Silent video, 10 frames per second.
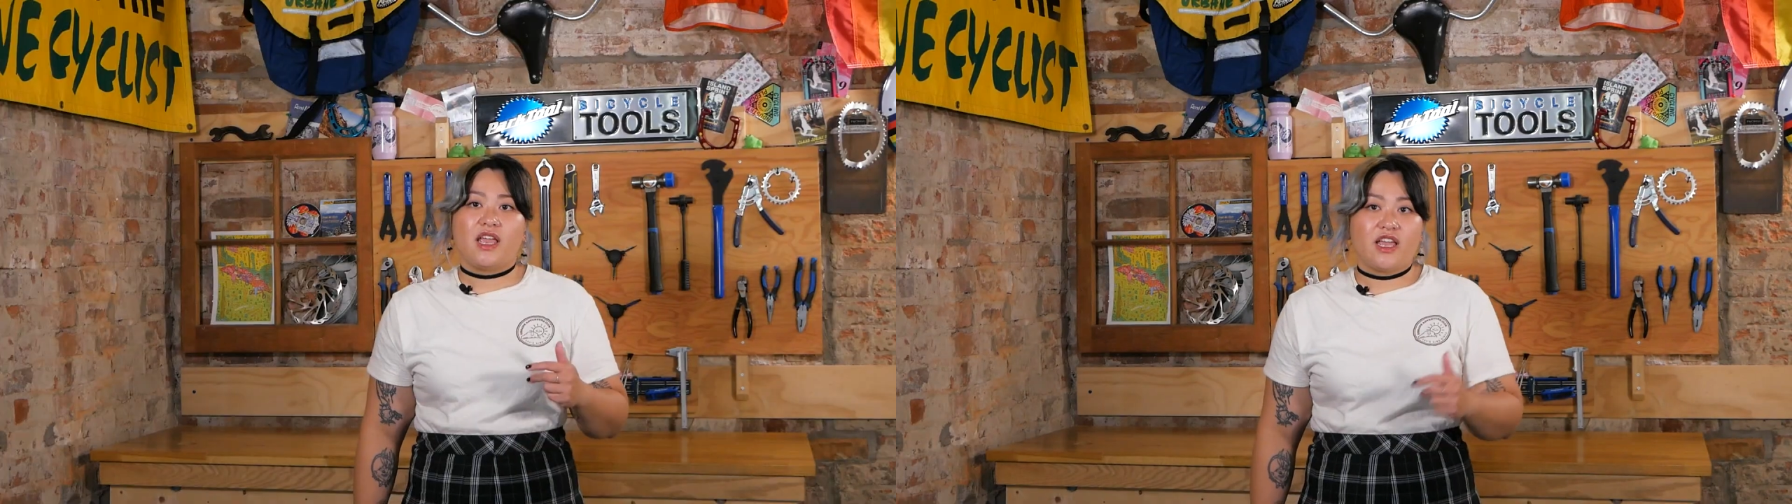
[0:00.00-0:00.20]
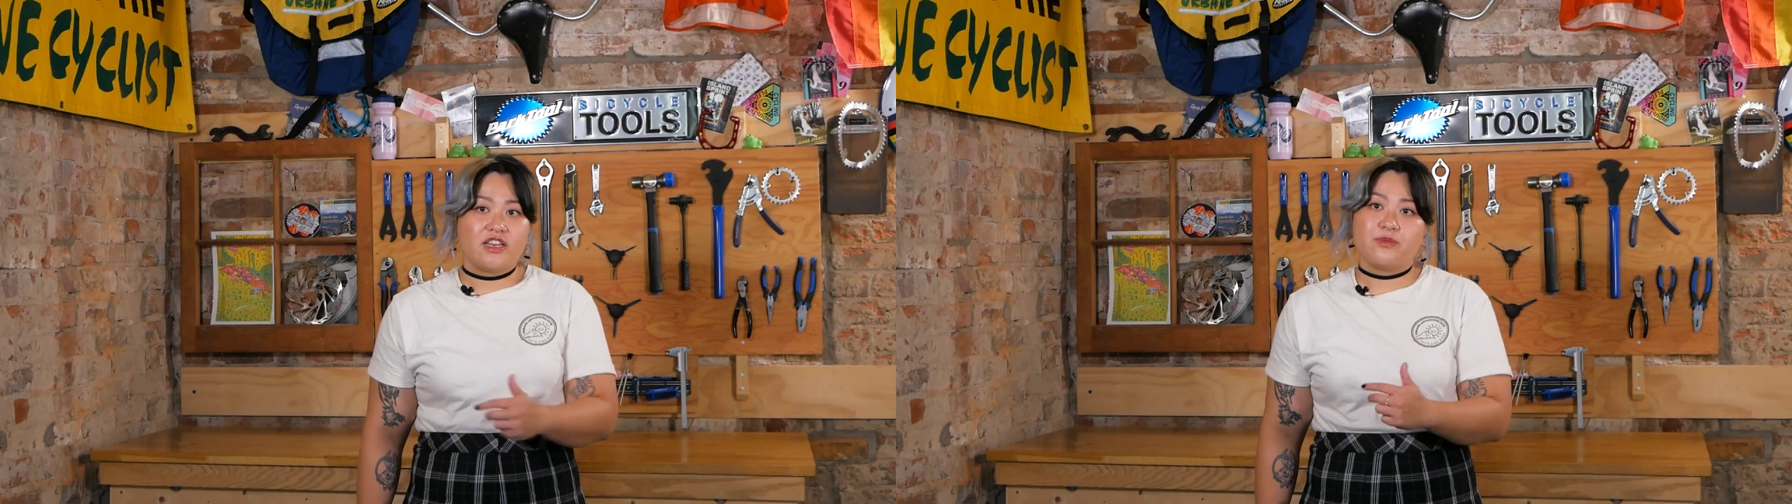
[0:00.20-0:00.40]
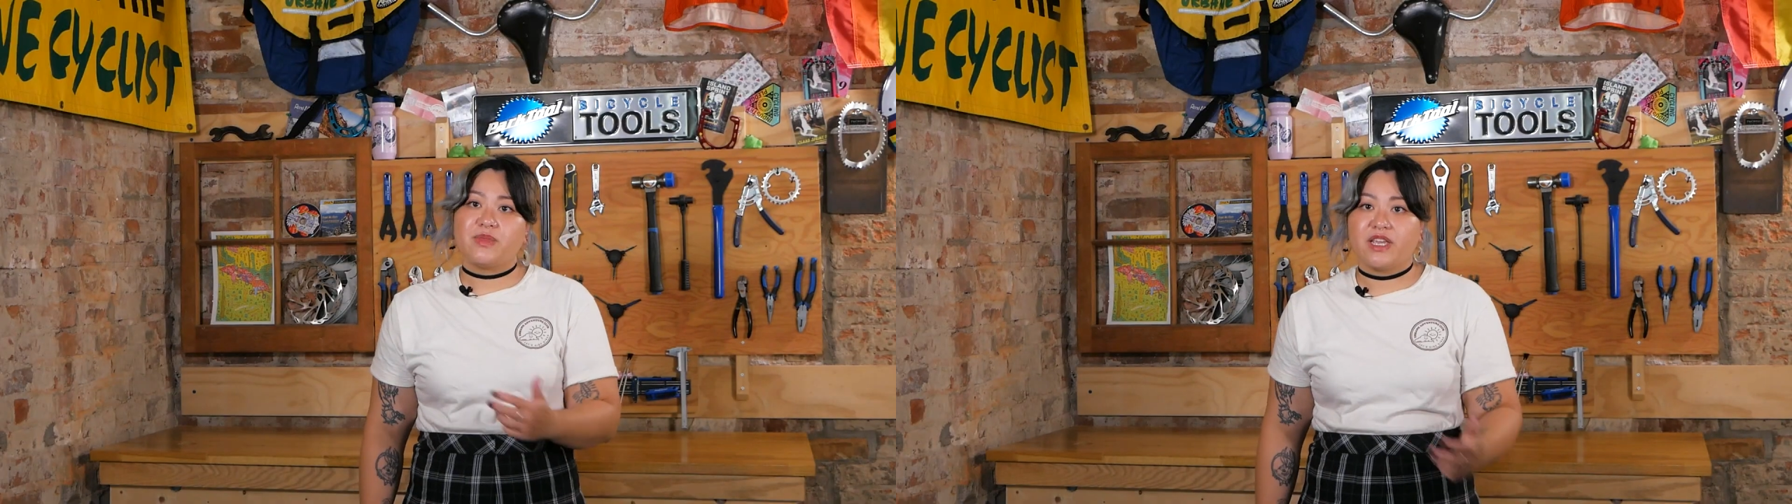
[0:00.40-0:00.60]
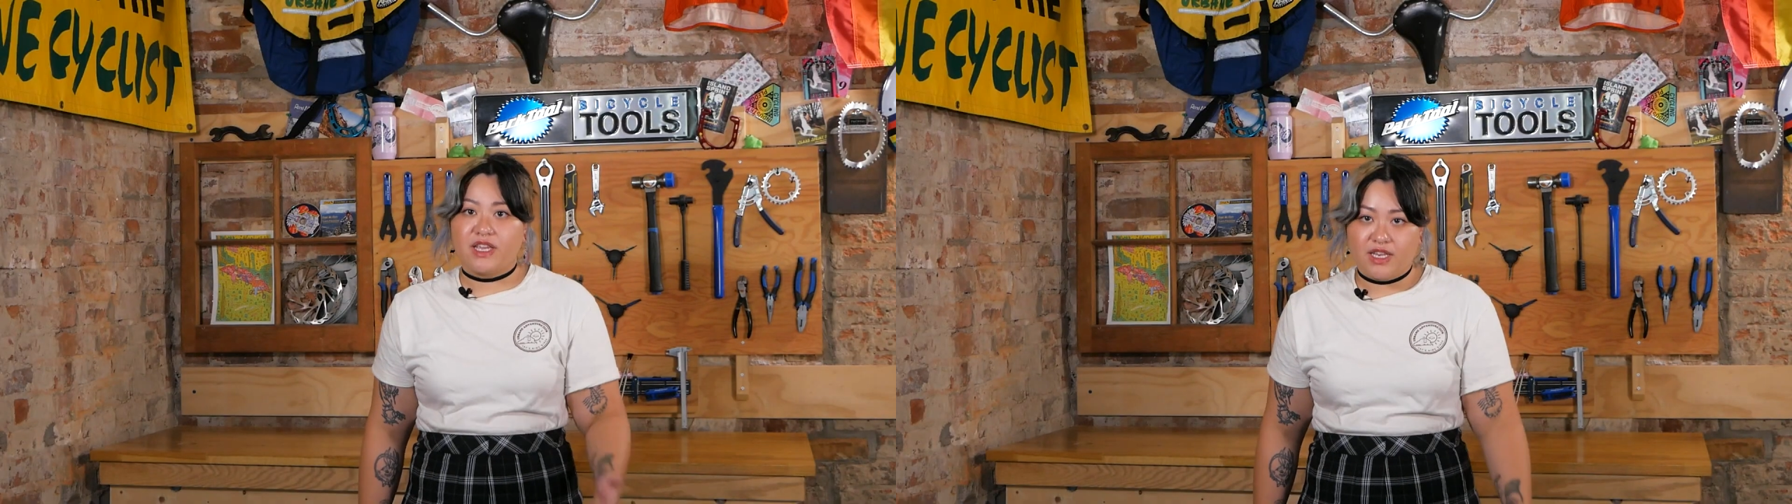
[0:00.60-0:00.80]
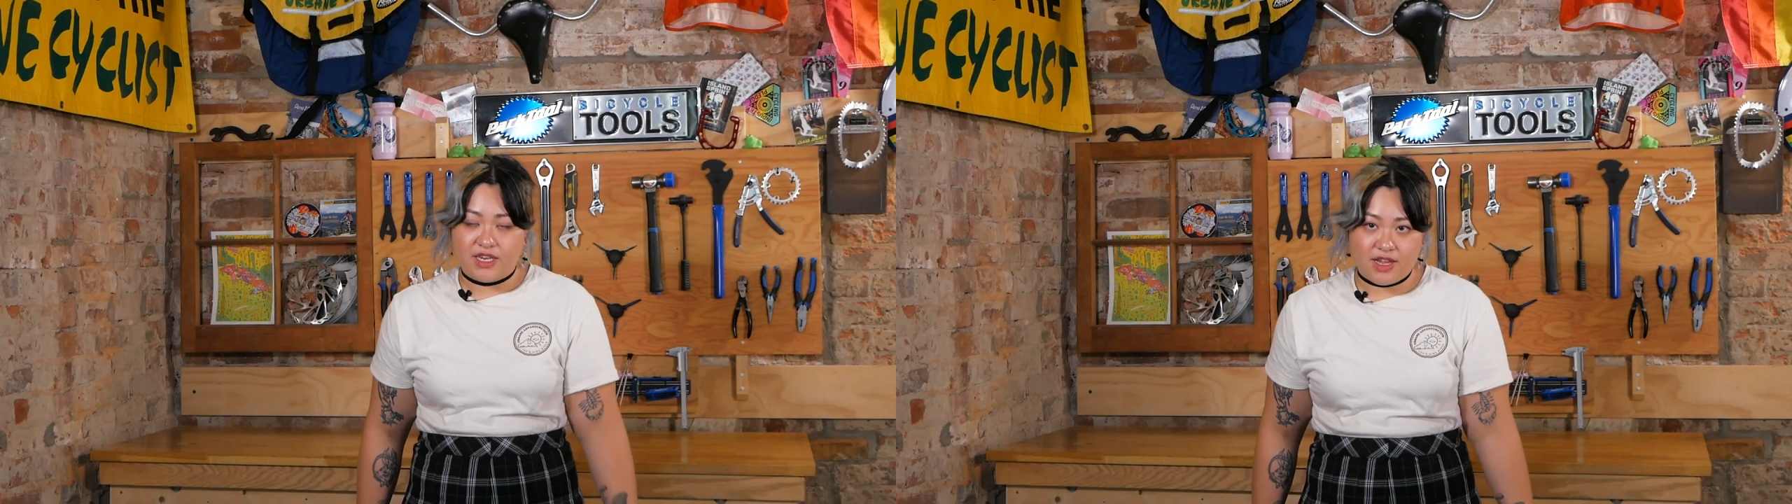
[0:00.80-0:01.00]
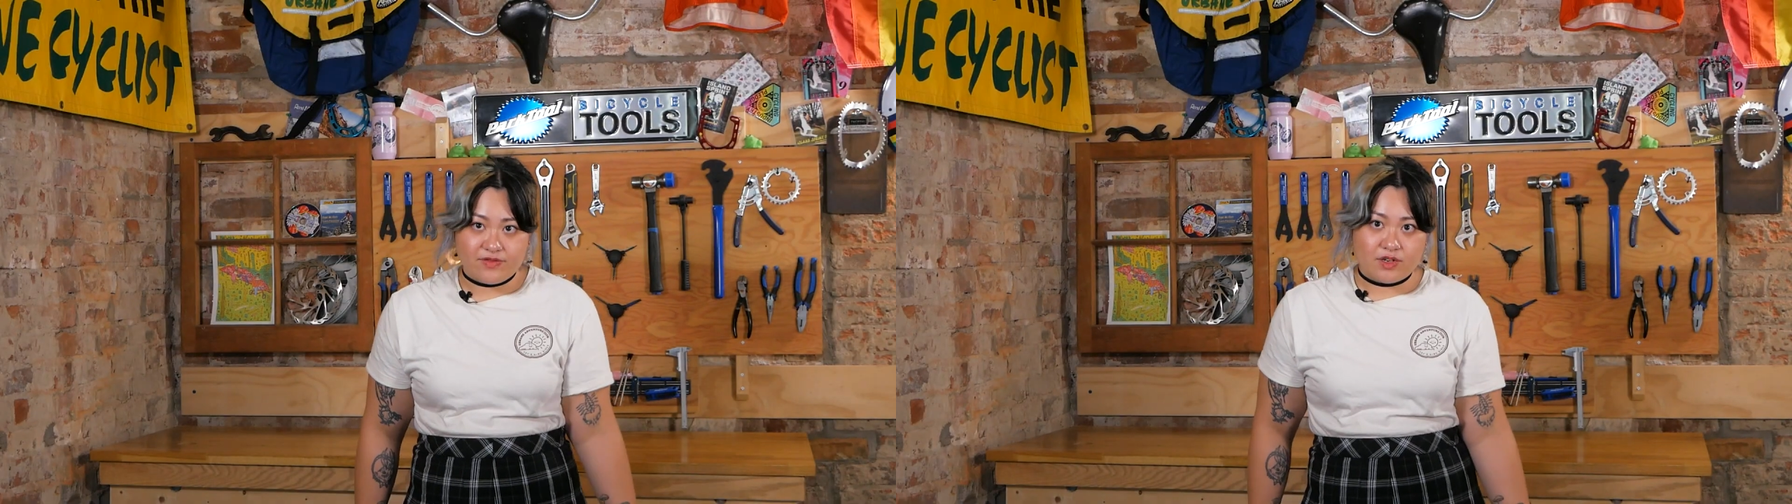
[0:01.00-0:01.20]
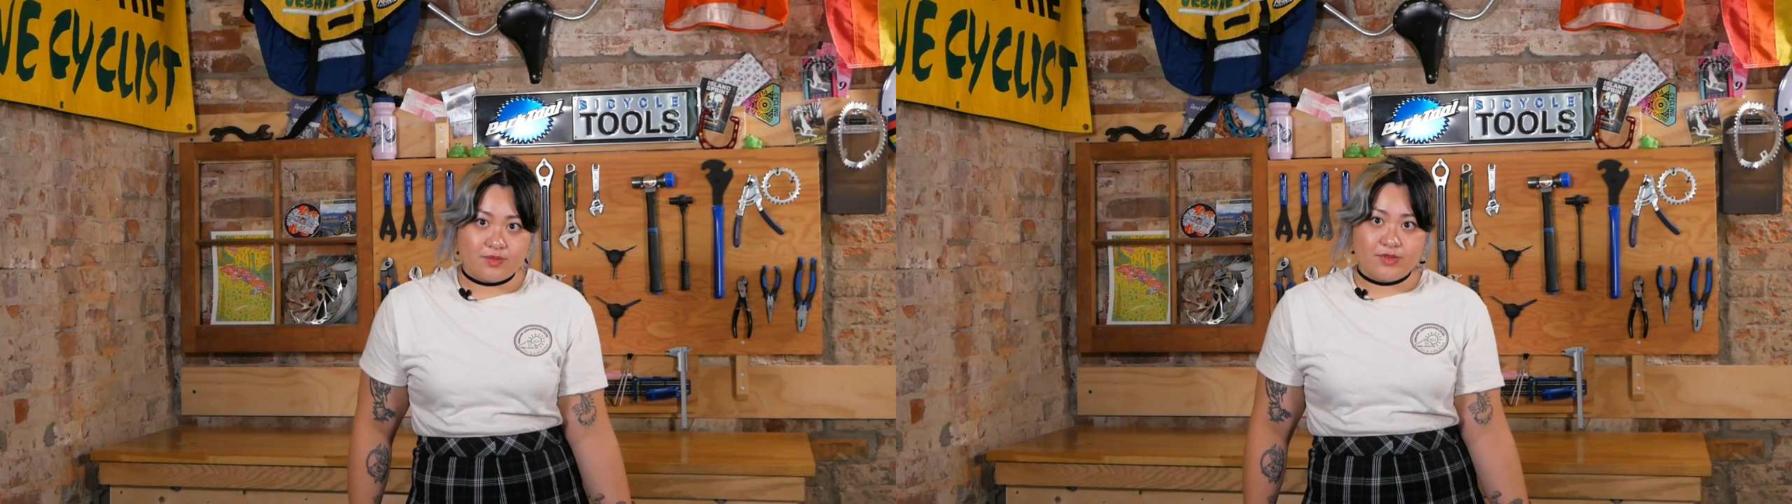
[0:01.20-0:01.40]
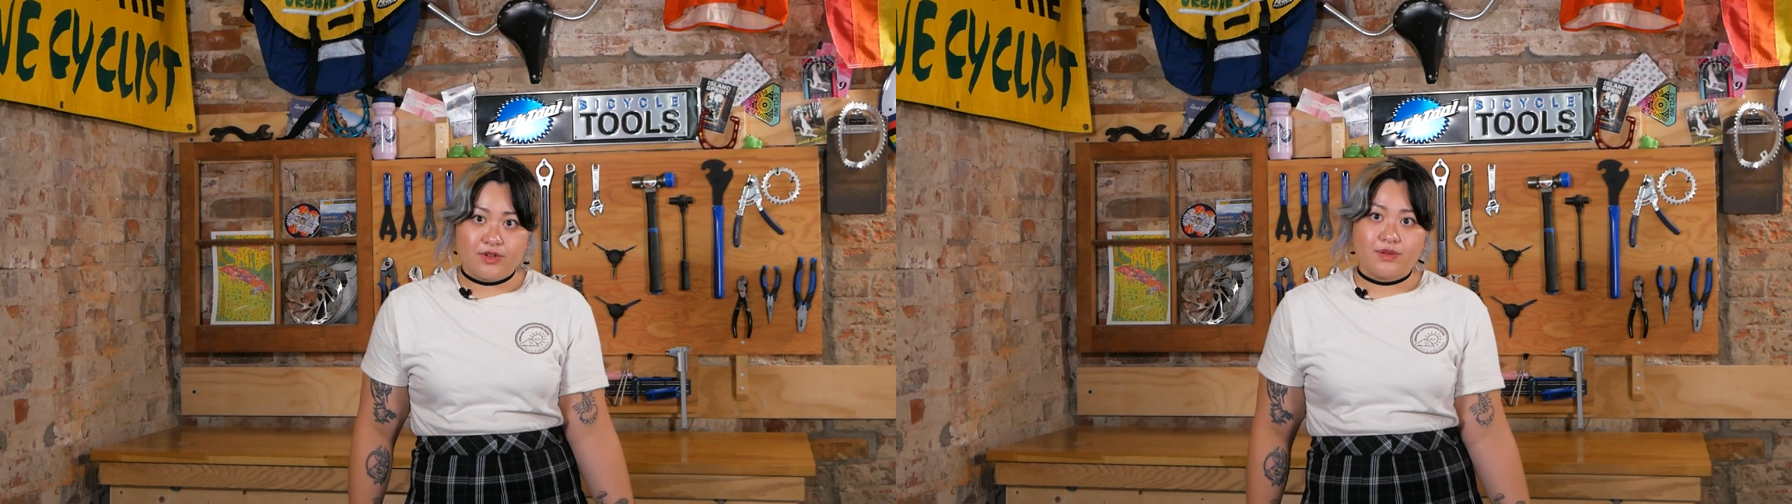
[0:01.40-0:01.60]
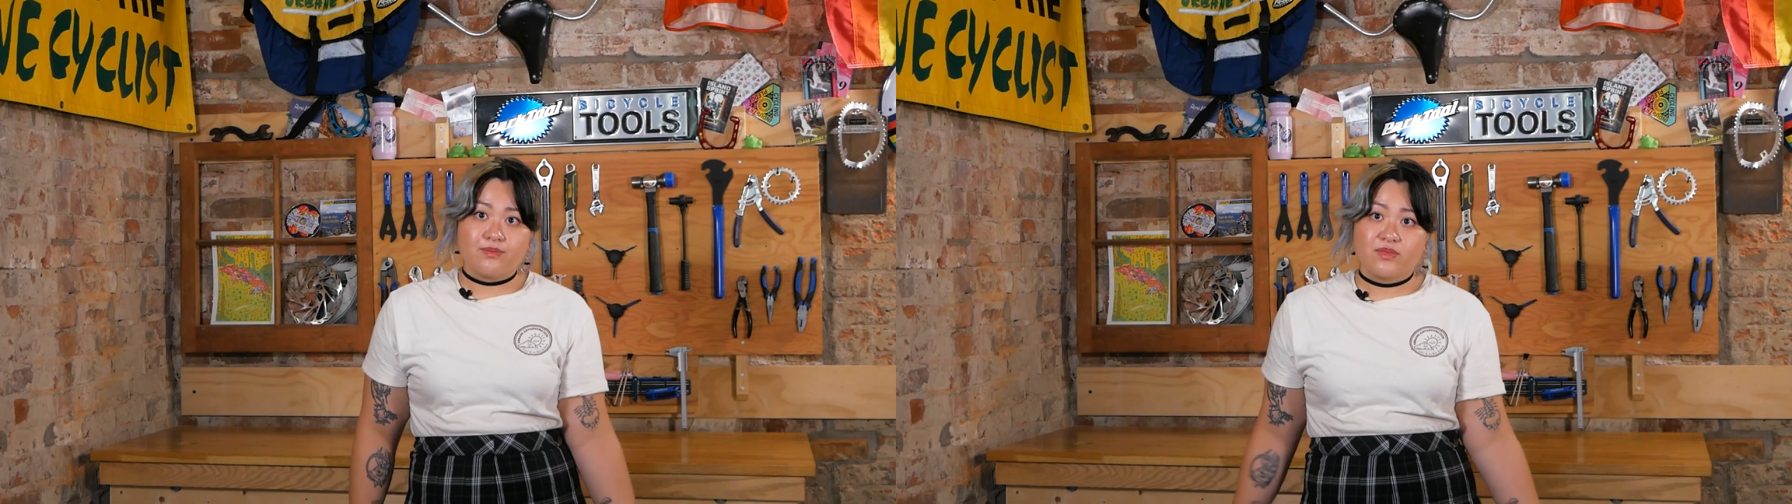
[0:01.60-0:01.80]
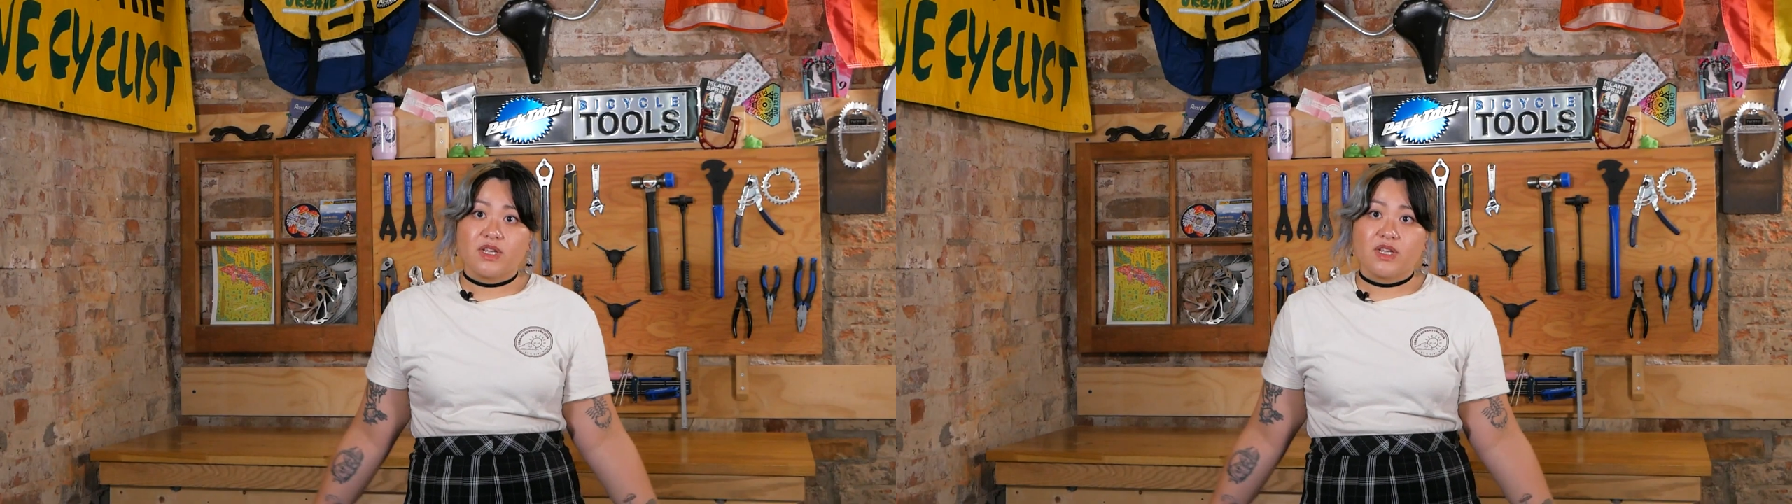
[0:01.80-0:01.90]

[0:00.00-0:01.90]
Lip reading: end up being inevitable.